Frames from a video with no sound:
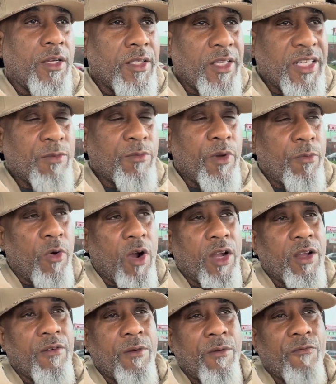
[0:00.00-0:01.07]
intimate
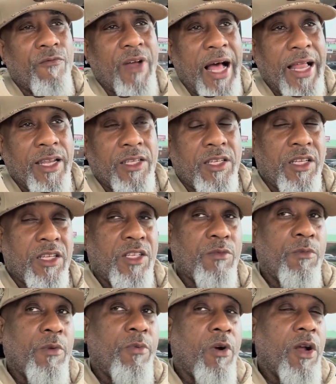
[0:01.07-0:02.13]
partner violence and
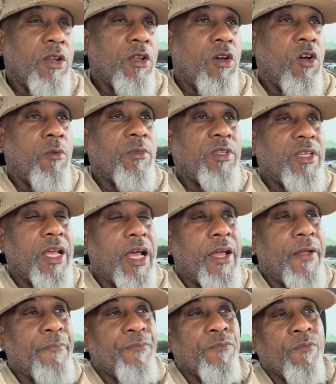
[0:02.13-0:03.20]
intimate partner
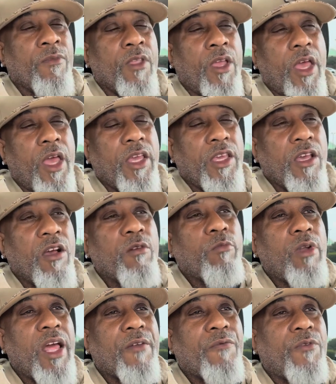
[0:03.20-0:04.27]
homicide. A young
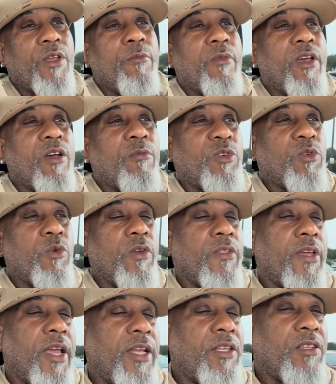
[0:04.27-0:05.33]
black female between
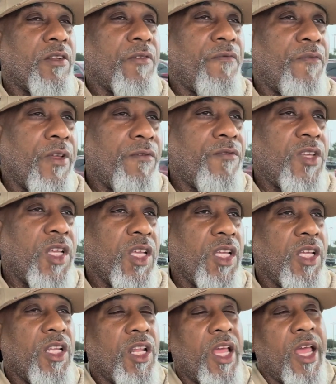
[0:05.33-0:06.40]
the ages of
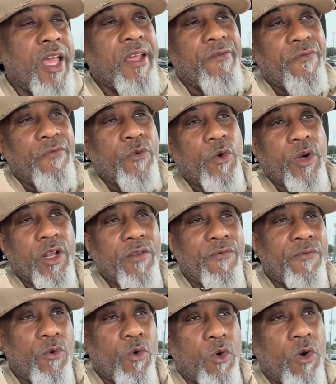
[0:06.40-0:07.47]
15 and
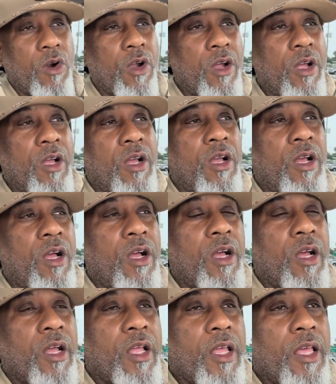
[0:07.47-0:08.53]
44
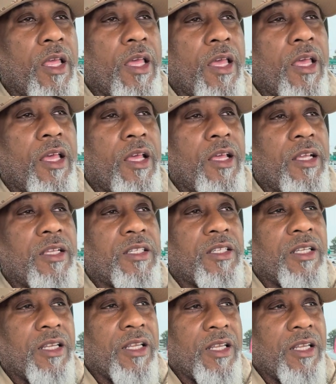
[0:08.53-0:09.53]
is